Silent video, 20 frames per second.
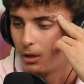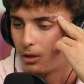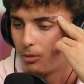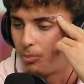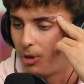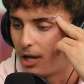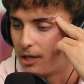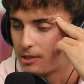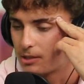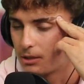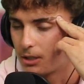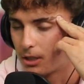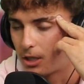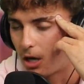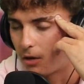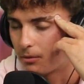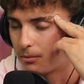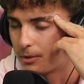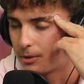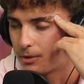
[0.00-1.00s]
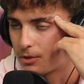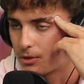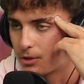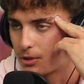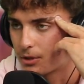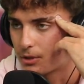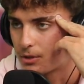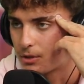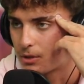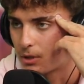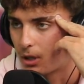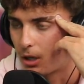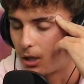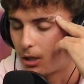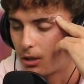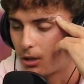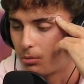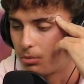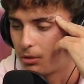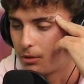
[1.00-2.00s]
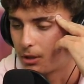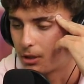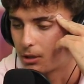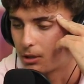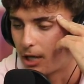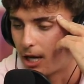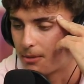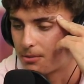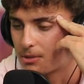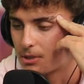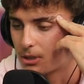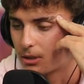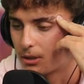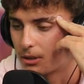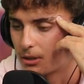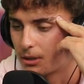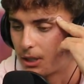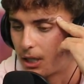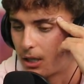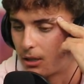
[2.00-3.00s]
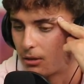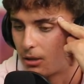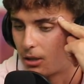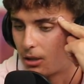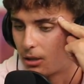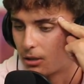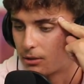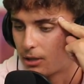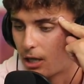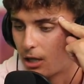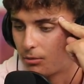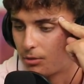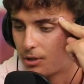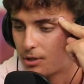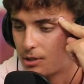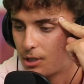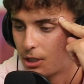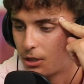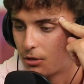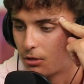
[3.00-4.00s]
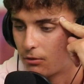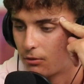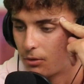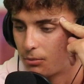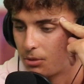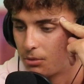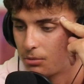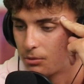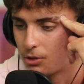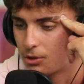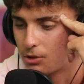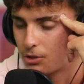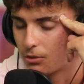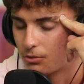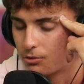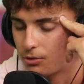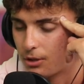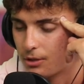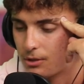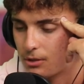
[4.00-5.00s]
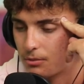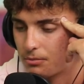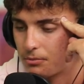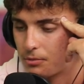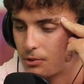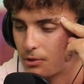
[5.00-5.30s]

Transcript: Basically, the government's just completely collapsed there, and now Taliban's taken over, and people just don't trust them.